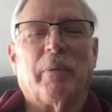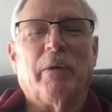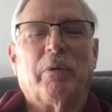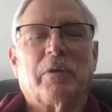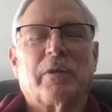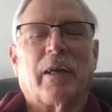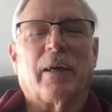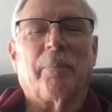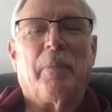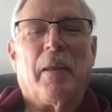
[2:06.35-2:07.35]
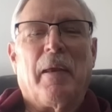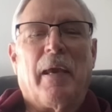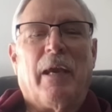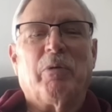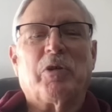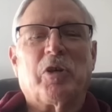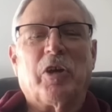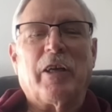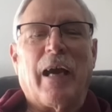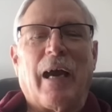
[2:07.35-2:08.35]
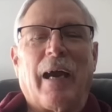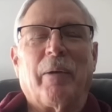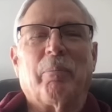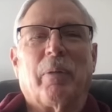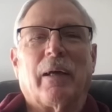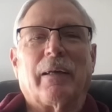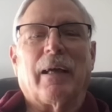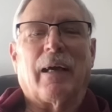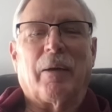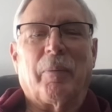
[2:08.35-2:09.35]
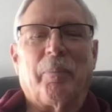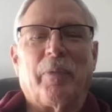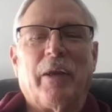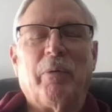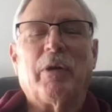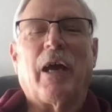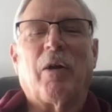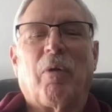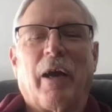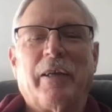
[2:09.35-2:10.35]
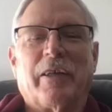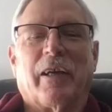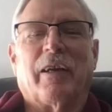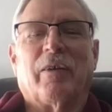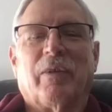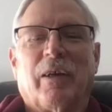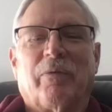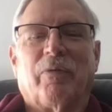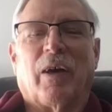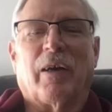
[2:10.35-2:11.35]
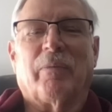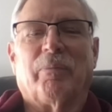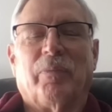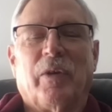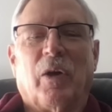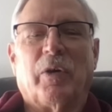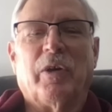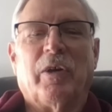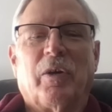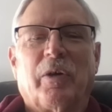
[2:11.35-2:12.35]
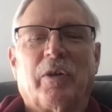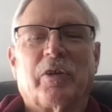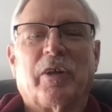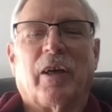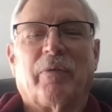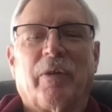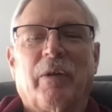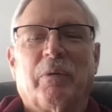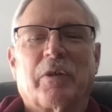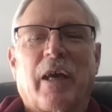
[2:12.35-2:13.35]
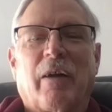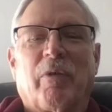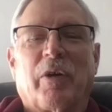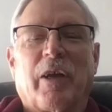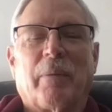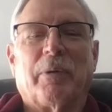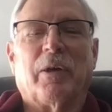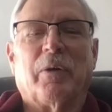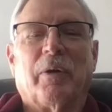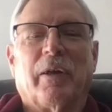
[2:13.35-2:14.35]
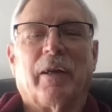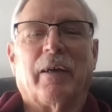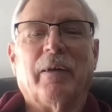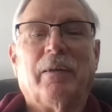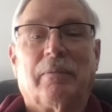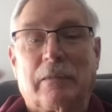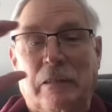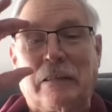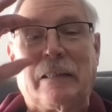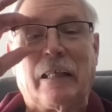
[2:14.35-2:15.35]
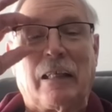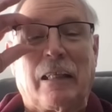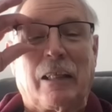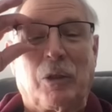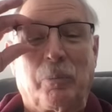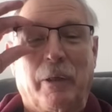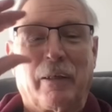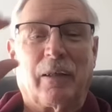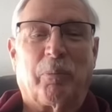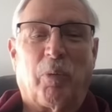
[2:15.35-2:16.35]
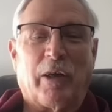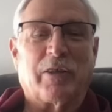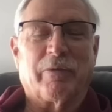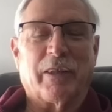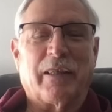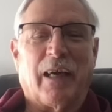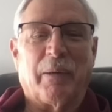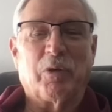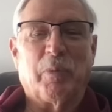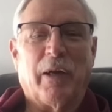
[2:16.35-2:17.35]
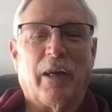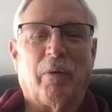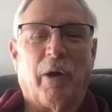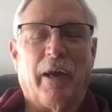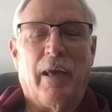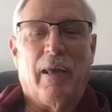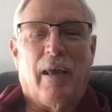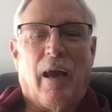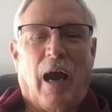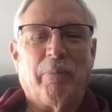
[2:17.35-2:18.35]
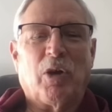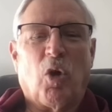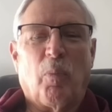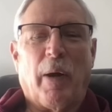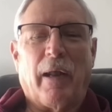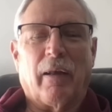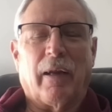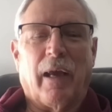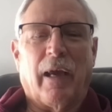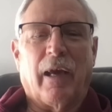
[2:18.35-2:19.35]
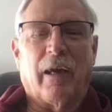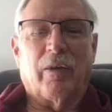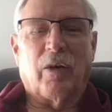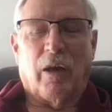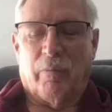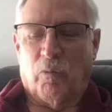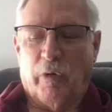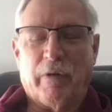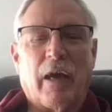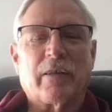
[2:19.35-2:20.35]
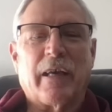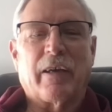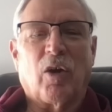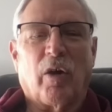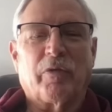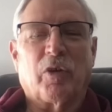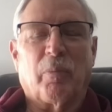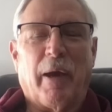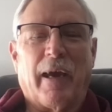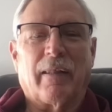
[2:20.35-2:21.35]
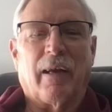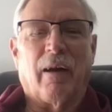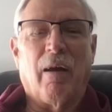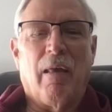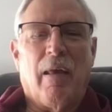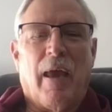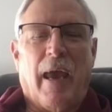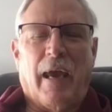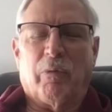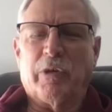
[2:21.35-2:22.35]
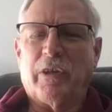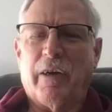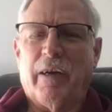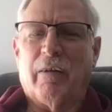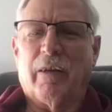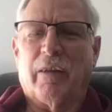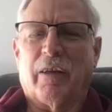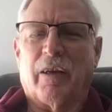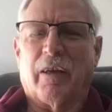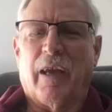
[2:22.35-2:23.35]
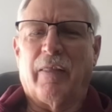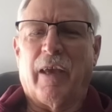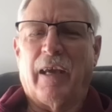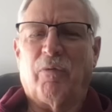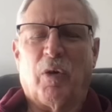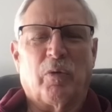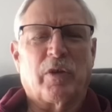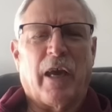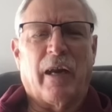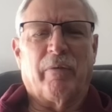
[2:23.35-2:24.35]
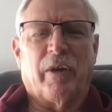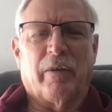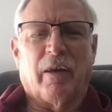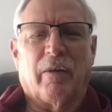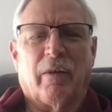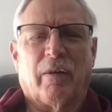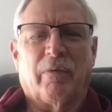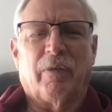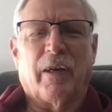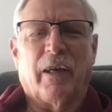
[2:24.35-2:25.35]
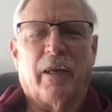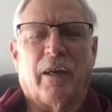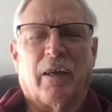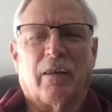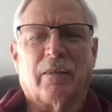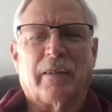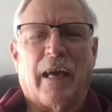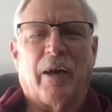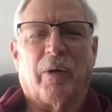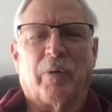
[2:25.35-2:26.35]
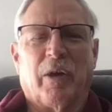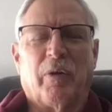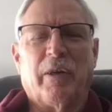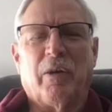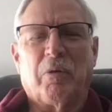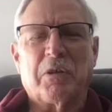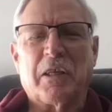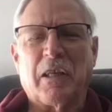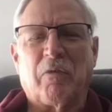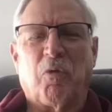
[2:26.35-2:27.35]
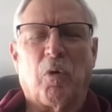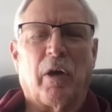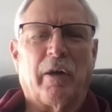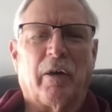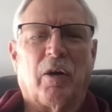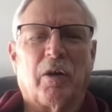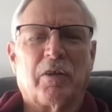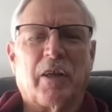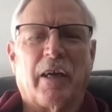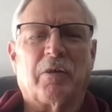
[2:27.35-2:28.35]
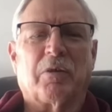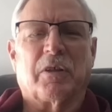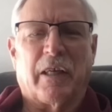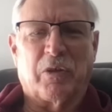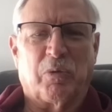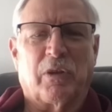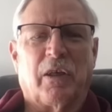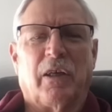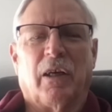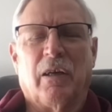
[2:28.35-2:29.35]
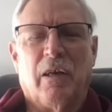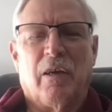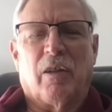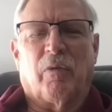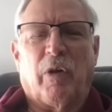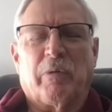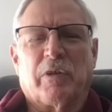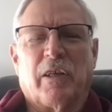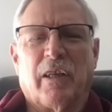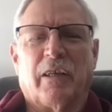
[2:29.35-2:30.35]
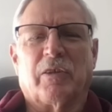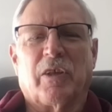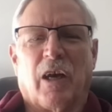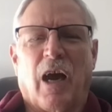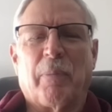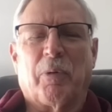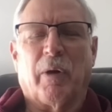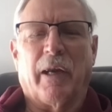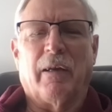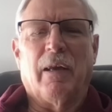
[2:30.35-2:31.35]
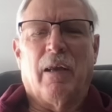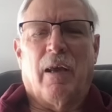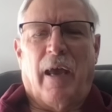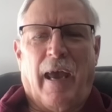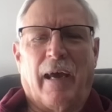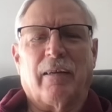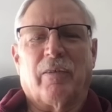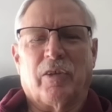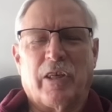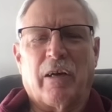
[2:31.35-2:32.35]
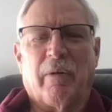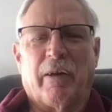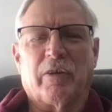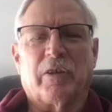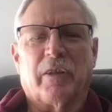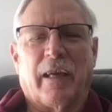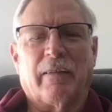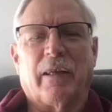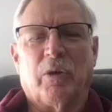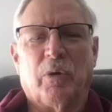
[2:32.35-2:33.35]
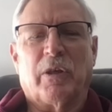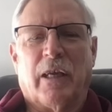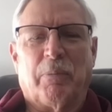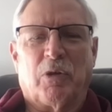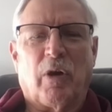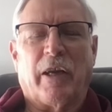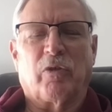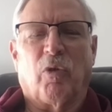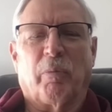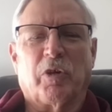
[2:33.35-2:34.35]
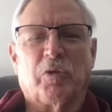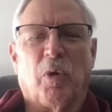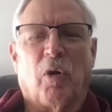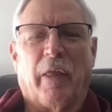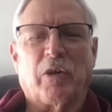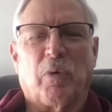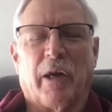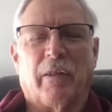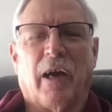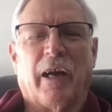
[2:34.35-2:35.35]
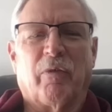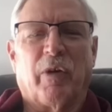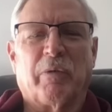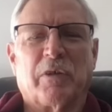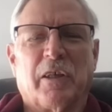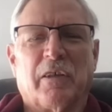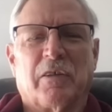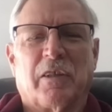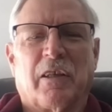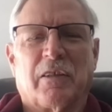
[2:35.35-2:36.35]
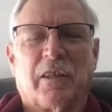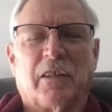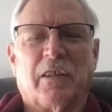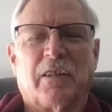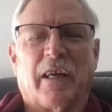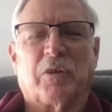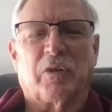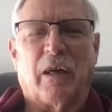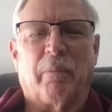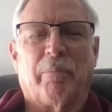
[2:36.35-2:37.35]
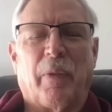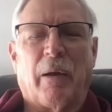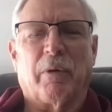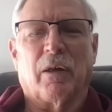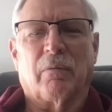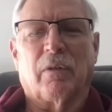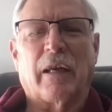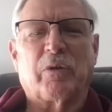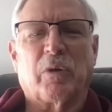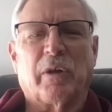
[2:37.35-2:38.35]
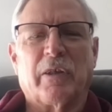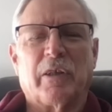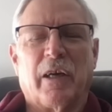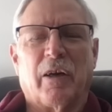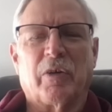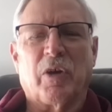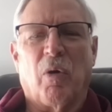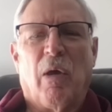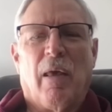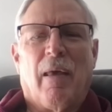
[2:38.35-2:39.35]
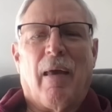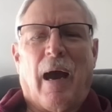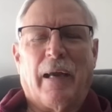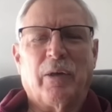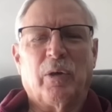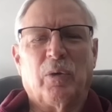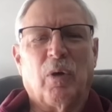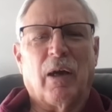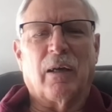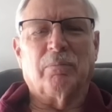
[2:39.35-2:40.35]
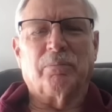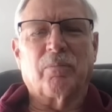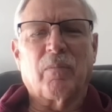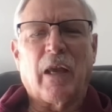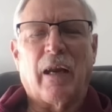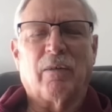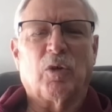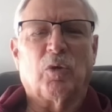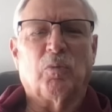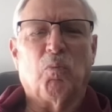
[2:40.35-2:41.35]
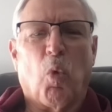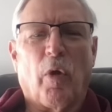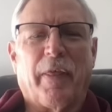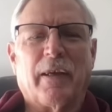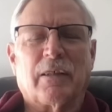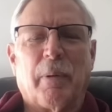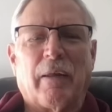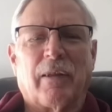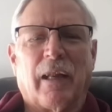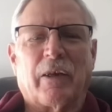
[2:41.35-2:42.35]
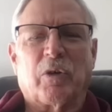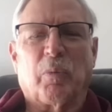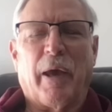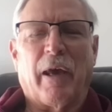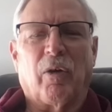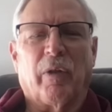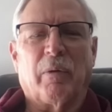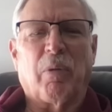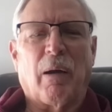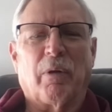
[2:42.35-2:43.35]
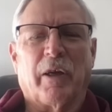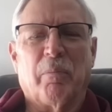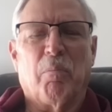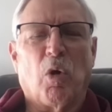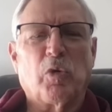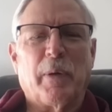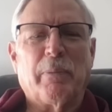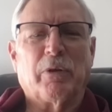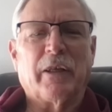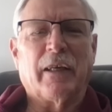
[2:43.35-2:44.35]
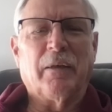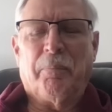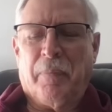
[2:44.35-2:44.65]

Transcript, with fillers: He was uh, he was a good guy, but um, he would kind of ride you, and if uh, you know you didn't know your stuff, he was kind of on top of you, and uh, it could get a little bit oppressive at times. But anyway, I'm the co pilot, and uh, we've got a second officer back there. And we start hearing in the the headphones kind of a, a, funny uh, sound. You know, you always get that 400 hertz cycle because that's what the uh, the frequency things uh, operate at the generators and that, and they do it to keep the transformers small. That's why the higher frequency instead of 60 cycles. Now, I'm an electrical engineer, so I knew um, kind of a little more things about the electrical panel than probably most people did.